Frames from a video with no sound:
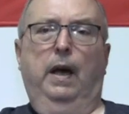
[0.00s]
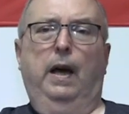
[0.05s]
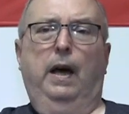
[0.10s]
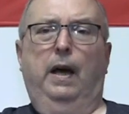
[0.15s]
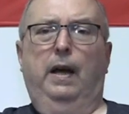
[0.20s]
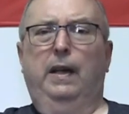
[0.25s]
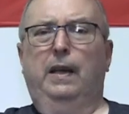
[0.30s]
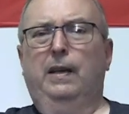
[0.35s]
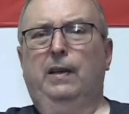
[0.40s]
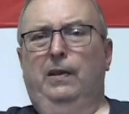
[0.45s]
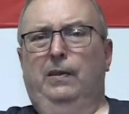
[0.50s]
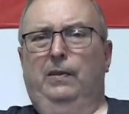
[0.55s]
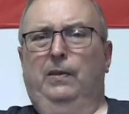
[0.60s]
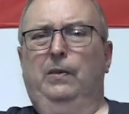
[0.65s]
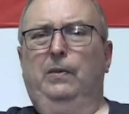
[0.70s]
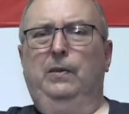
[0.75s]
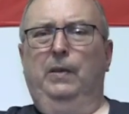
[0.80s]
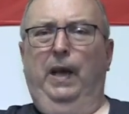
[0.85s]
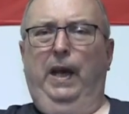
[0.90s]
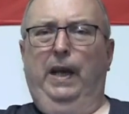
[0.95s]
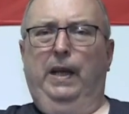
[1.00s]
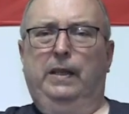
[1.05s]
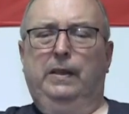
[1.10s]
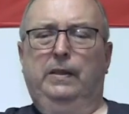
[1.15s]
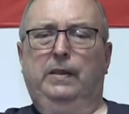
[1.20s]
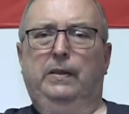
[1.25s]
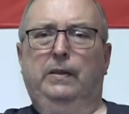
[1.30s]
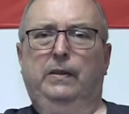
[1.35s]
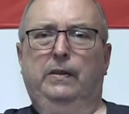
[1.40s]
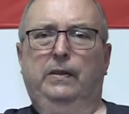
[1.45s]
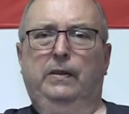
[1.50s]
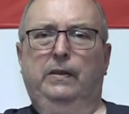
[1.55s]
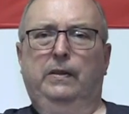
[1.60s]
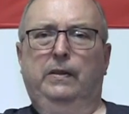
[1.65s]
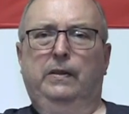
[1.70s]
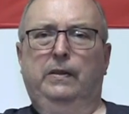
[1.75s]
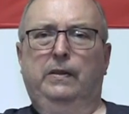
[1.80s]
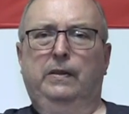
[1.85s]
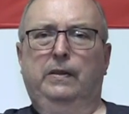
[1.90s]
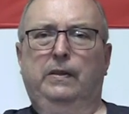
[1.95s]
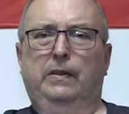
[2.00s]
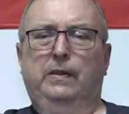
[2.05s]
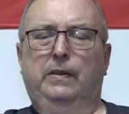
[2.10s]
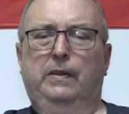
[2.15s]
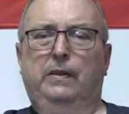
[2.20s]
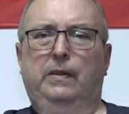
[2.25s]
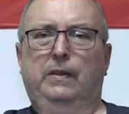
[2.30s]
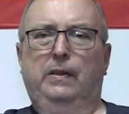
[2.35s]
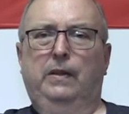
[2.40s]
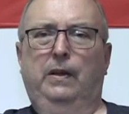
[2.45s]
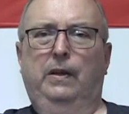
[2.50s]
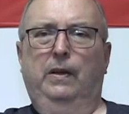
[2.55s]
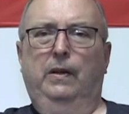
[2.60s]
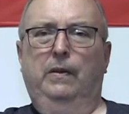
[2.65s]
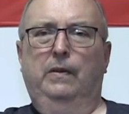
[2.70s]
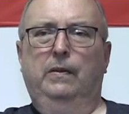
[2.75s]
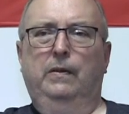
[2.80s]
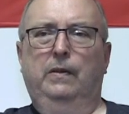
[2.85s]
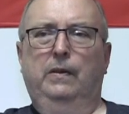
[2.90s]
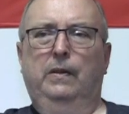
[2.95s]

how are they going to do that? You know,